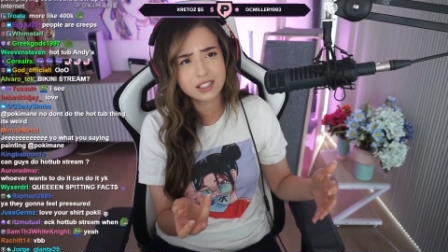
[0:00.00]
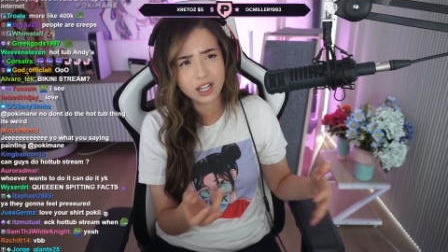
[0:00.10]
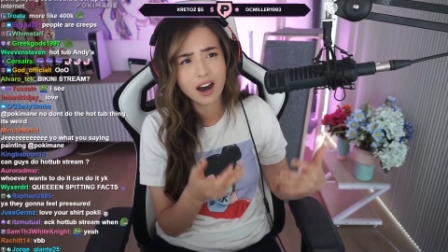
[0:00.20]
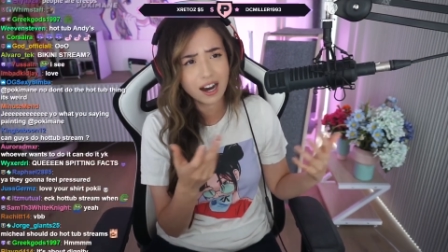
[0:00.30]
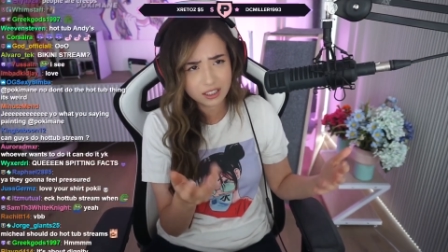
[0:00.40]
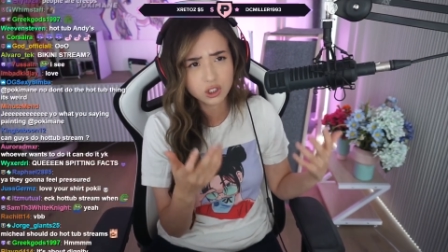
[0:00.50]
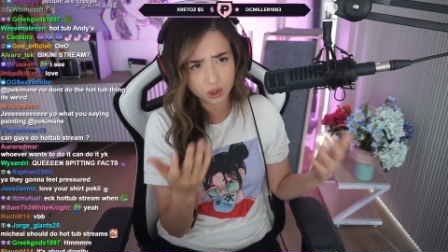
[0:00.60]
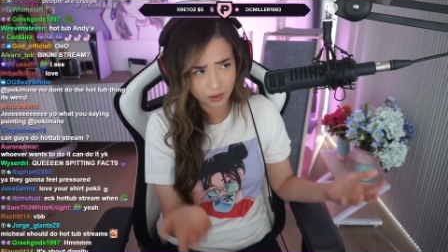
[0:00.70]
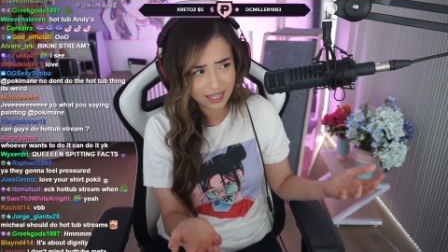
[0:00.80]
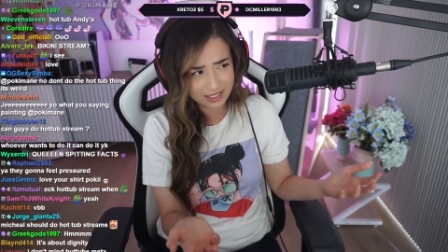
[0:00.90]
to
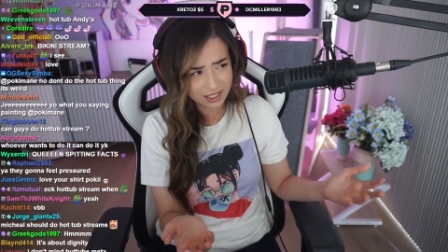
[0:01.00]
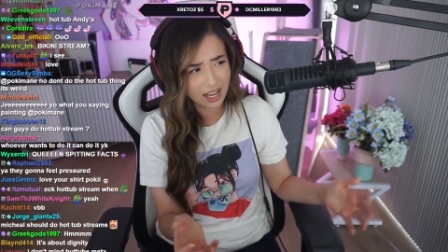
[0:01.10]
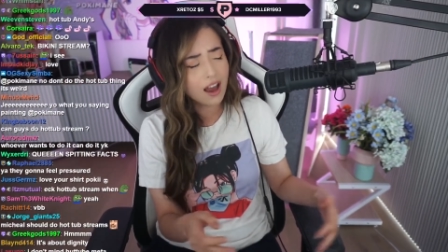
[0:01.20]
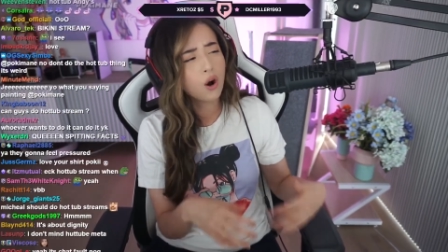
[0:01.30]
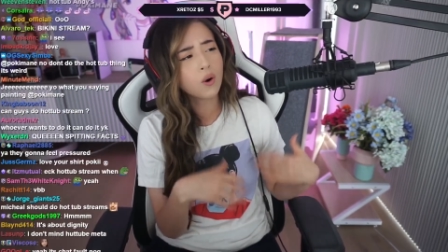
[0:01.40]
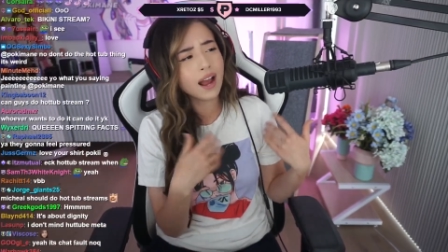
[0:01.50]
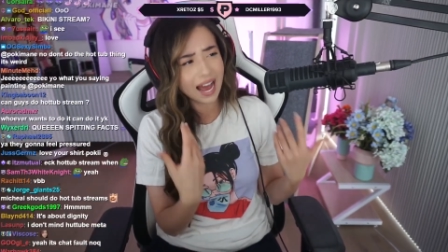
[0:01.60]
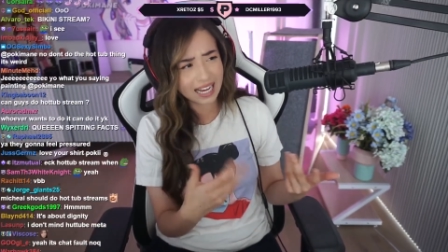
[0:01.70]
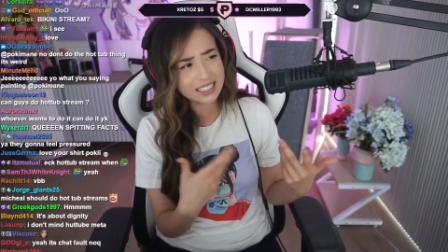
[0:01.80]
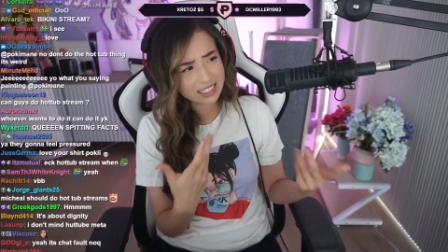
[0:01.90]
undress or
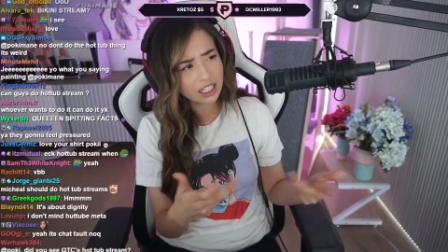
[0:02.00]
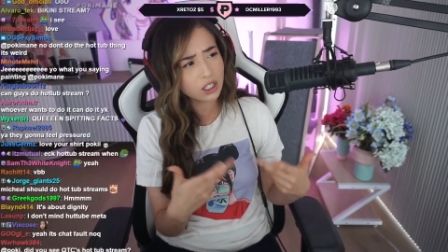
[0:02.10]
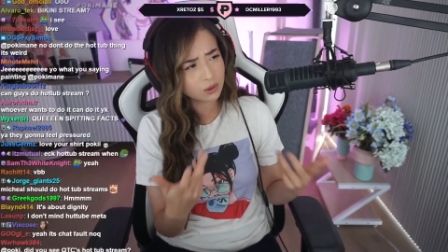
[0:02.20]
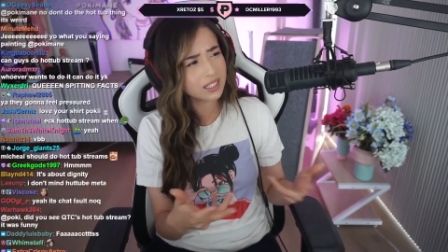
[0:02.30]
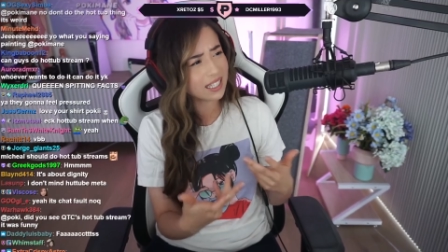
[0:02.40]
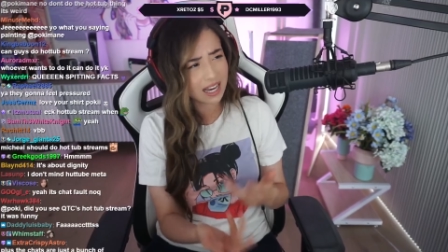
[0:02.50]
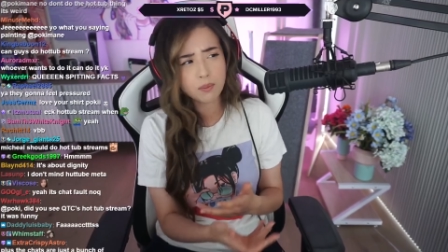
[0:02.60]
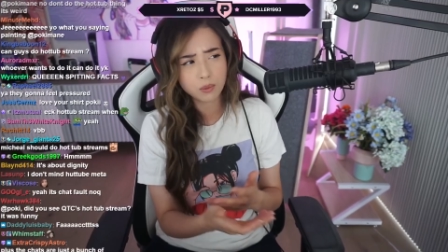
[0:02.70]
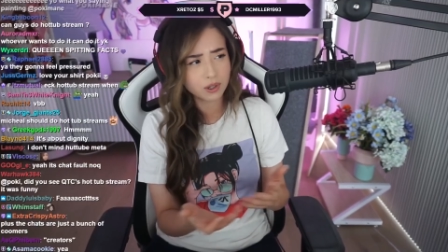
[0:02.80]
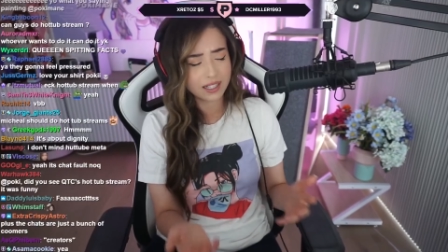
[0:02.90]
asking you to
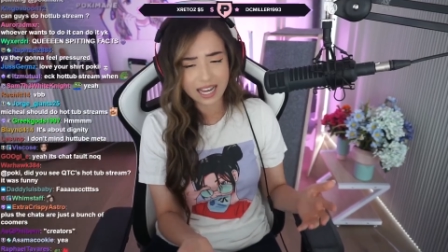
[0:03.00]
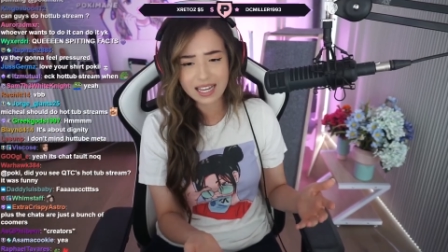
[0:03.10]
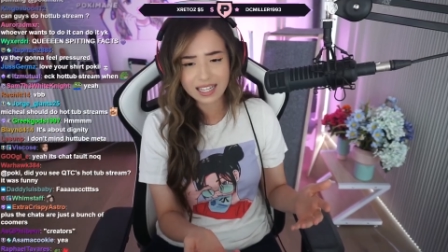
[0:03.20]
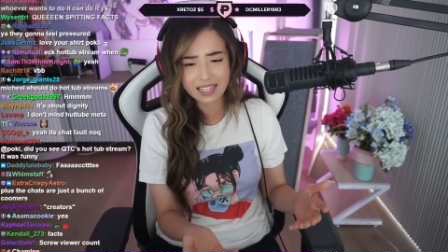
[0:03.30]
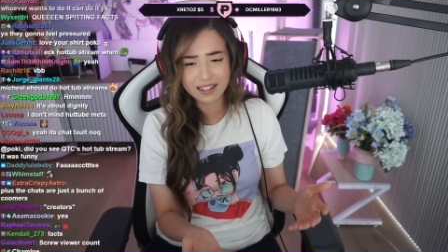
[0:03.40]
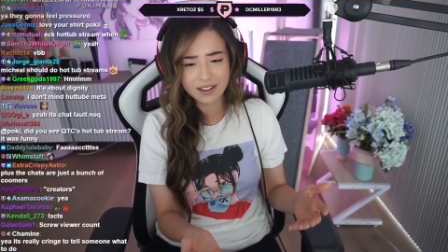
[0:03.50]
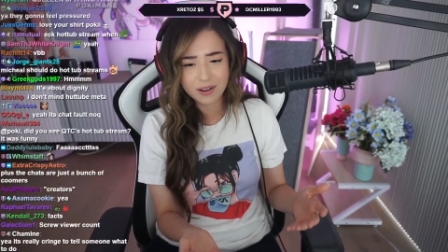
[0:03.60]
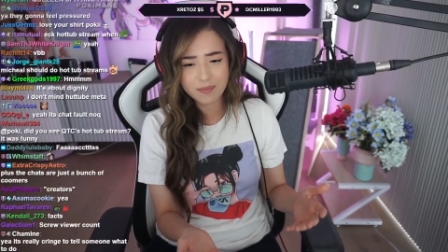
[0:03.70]
get more naked